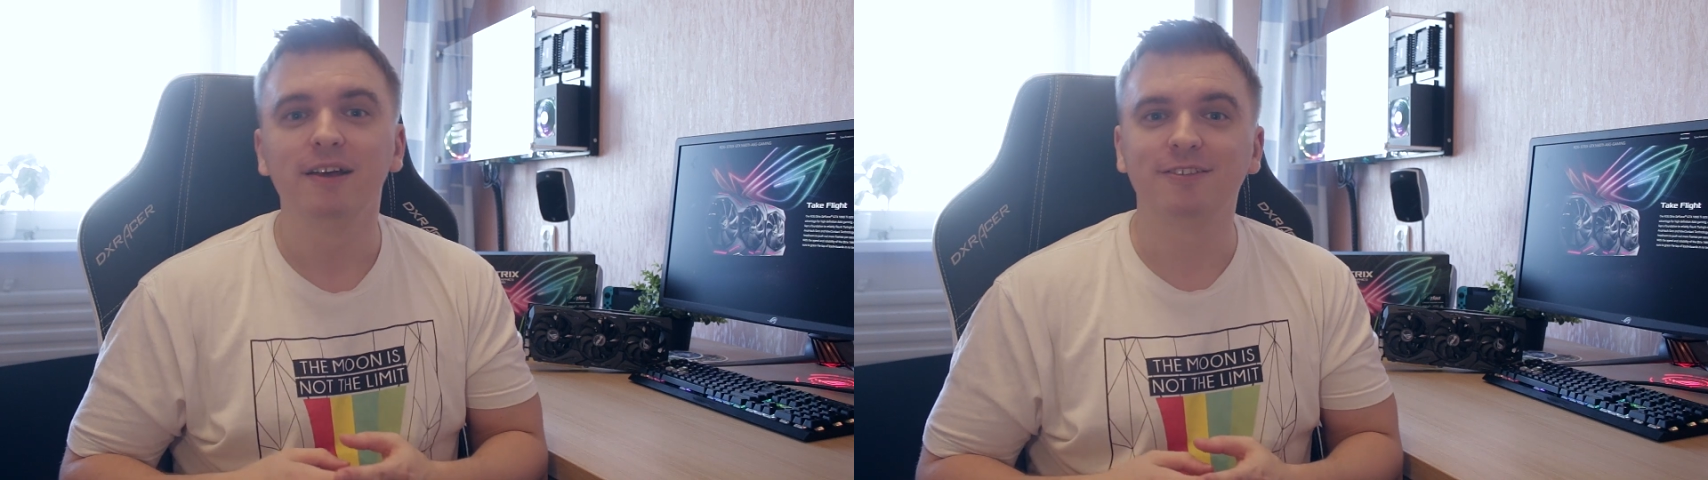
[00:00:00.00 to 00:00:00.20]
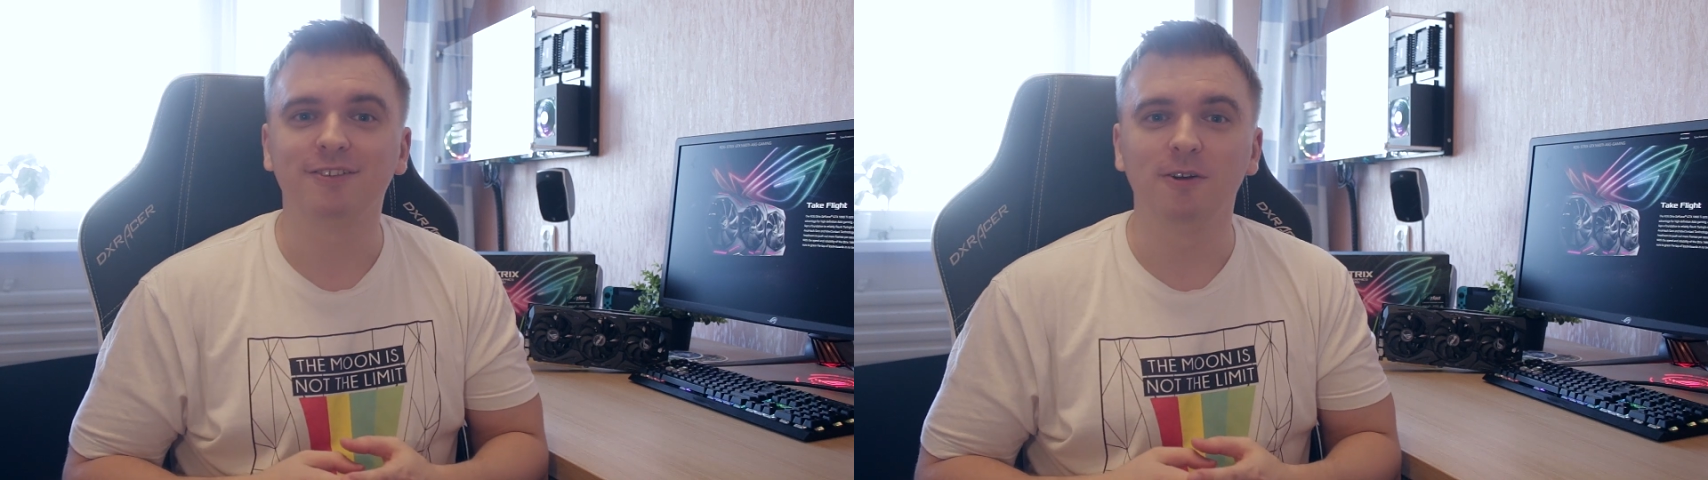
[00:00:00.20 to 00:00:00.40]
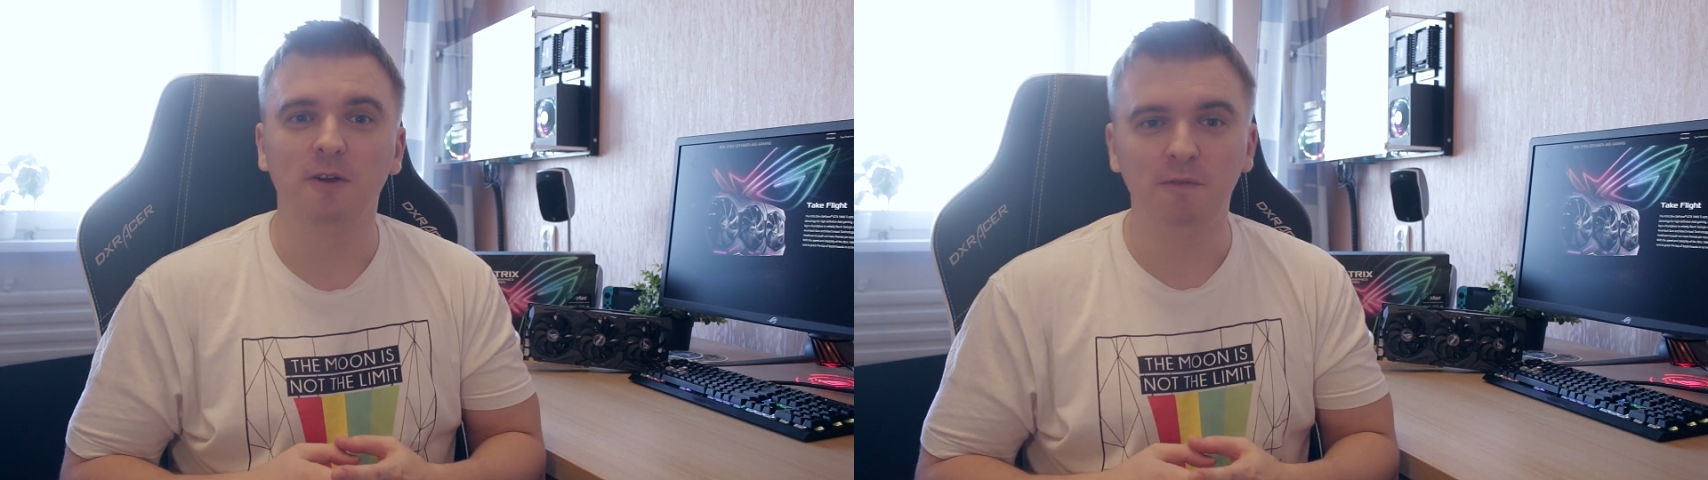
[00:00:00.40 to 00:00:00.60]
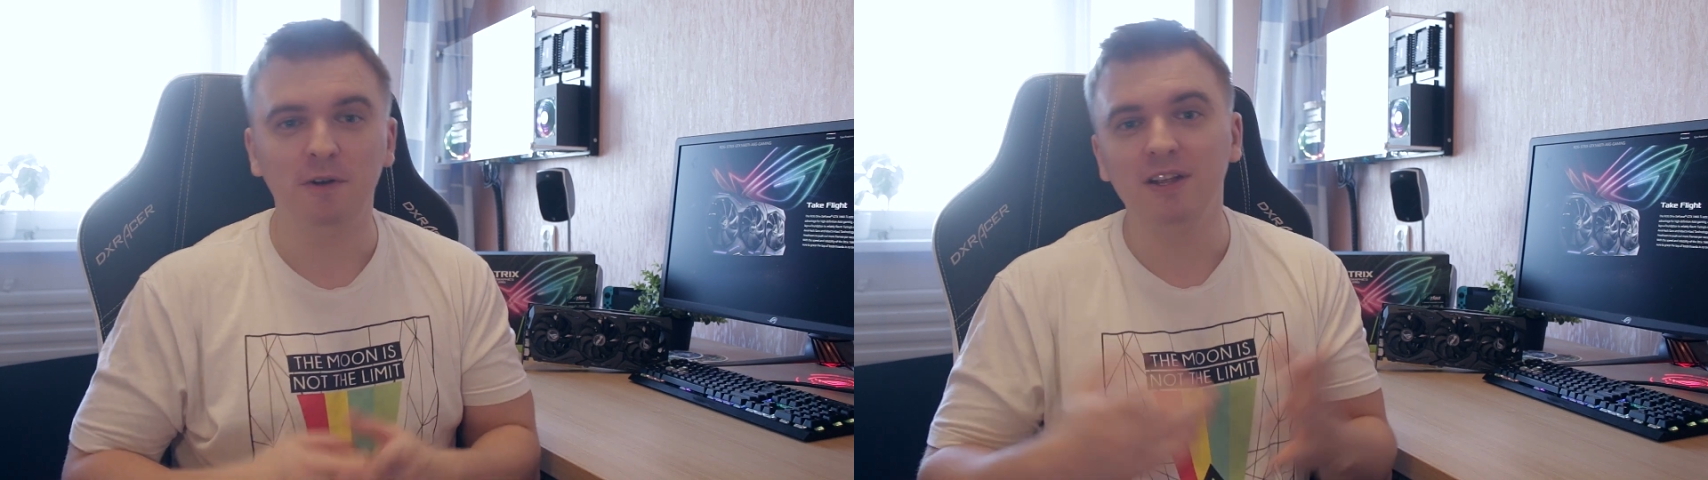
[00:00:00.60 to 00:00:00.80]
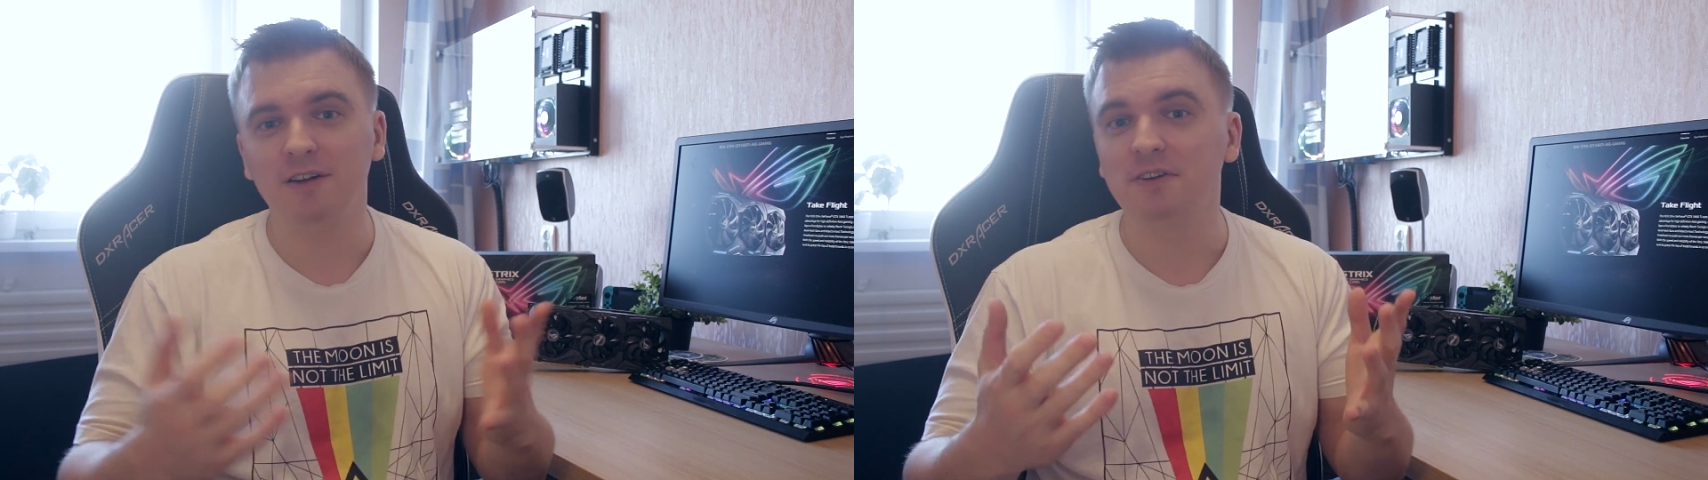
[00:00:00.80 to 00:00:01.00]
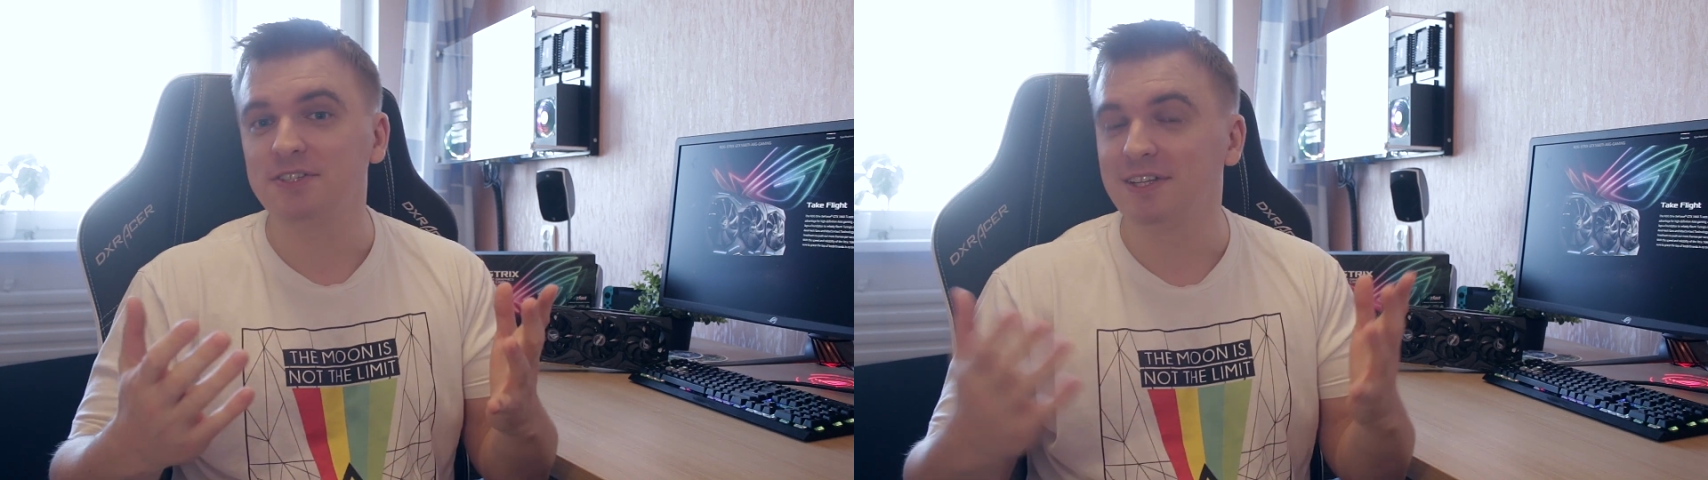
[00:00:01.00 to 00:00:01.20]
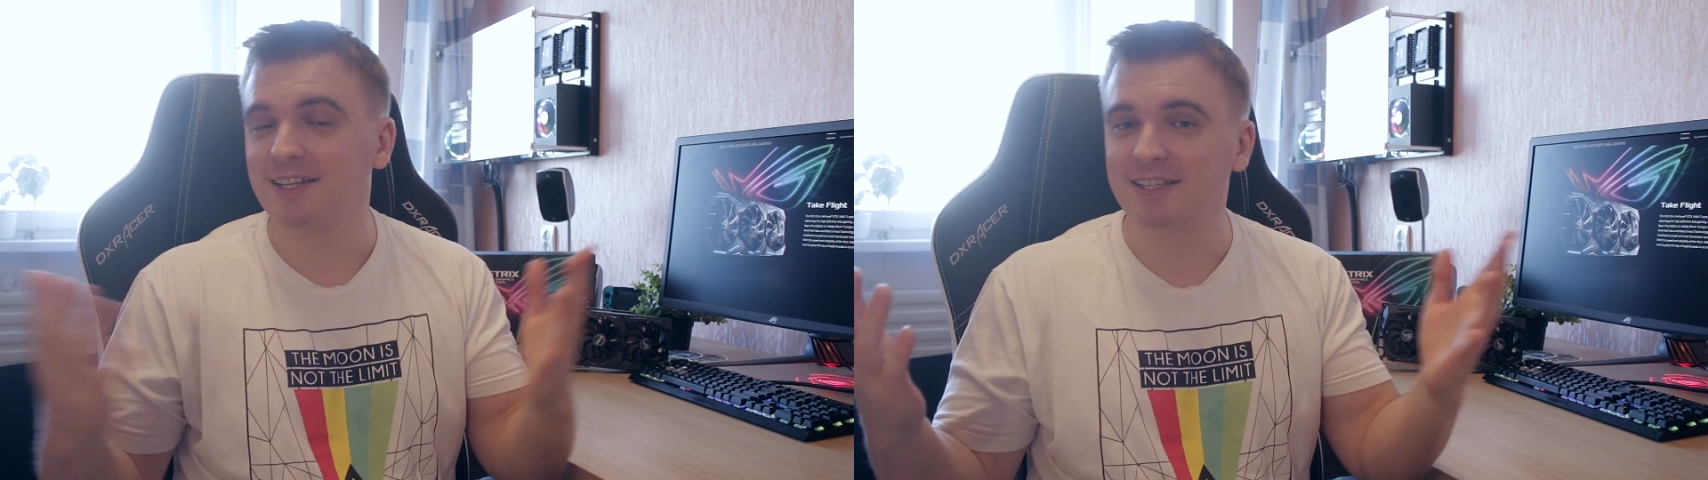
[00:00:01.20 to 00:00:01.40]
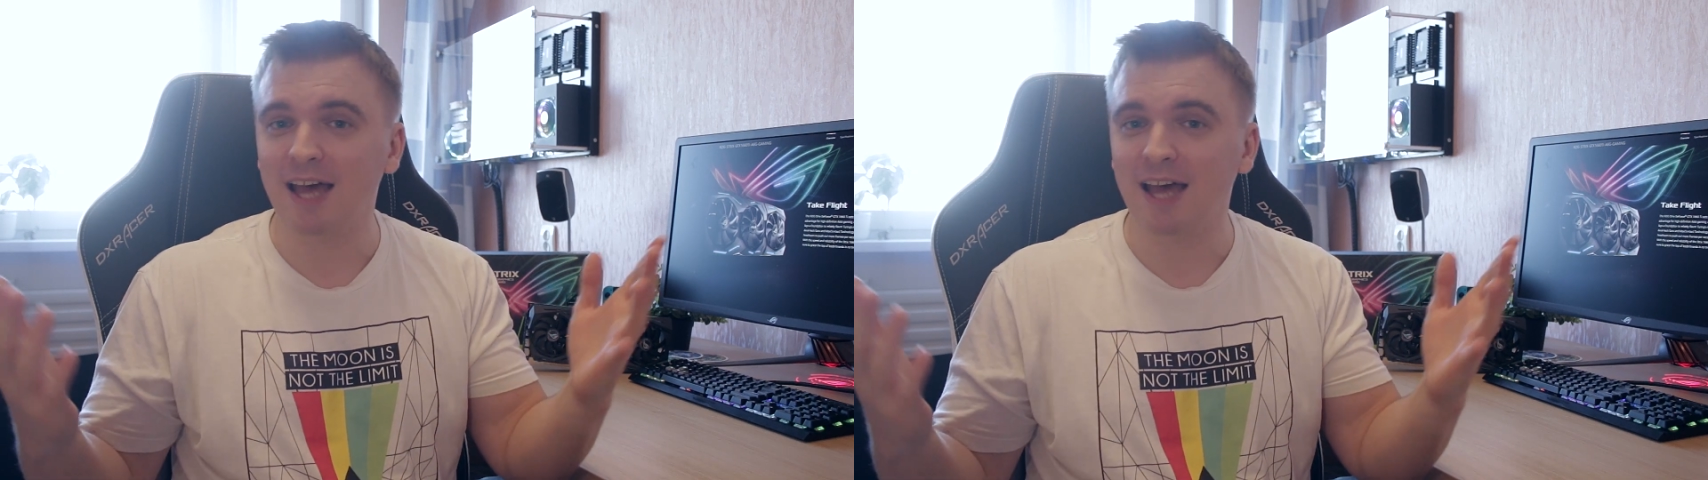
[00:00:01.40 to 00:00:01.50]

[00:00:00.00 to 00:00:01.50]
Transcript: So if you're interested in